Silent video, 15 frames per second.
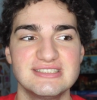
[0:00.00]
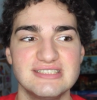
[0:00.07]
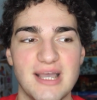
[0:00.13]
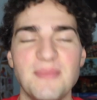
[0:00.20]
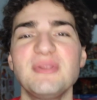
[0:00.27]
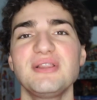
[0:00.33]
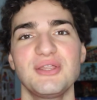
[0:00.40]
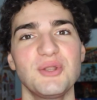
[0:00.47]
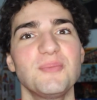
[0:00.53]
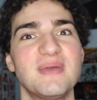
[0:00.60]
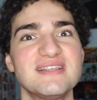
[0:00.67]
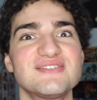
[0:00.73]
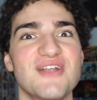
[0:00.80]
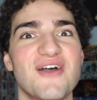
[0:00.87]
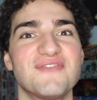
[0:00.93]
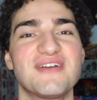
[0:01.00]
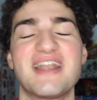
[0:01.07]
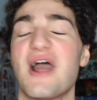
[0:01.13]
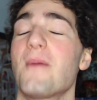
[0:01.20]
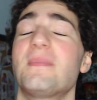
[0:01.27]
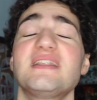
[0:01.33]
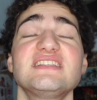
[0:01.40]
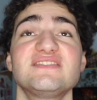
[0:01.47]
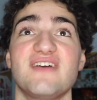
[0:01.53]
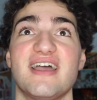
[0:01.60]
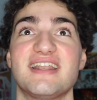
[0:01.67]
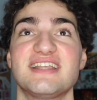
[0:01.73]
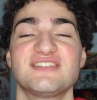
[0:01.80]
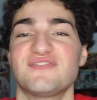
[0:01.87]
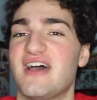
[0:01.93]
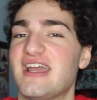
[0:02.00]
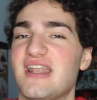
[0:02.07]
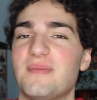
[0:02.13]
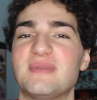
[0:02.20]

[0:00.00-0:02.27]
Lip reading: I'm a little pissed off right now, but it's fine, it's fine.